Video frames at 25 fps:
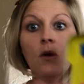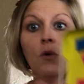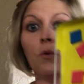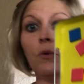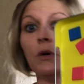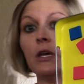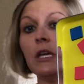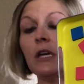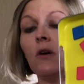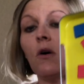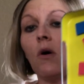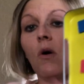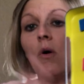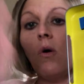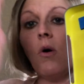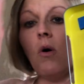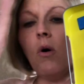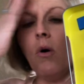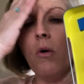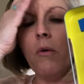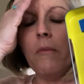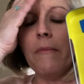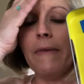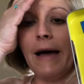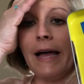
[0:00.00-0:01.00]
we go,
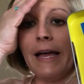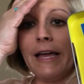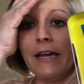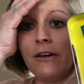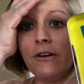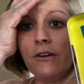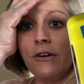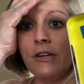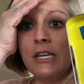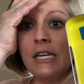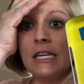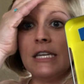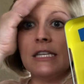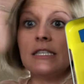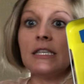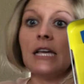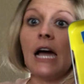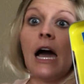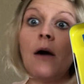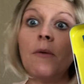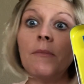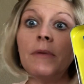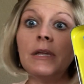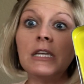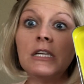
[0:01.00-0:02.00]
oh my goodness,
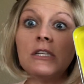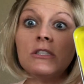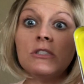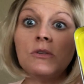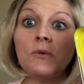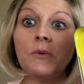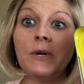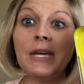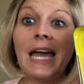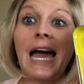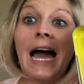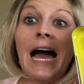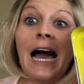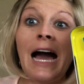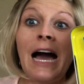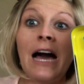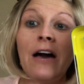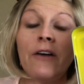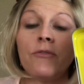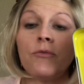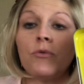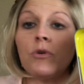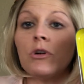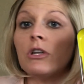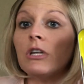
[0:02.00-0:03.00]
how many do we
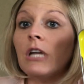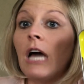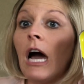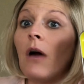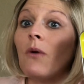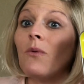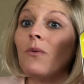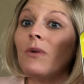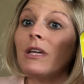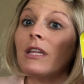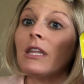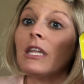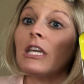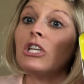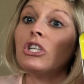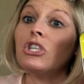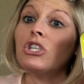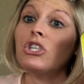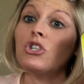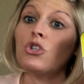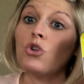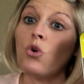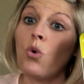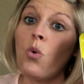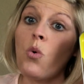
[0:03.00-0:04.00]
have? We're not really
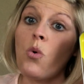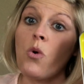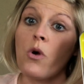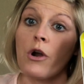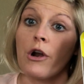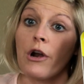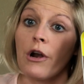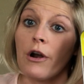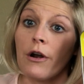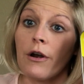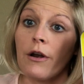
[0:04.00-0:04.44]
sure.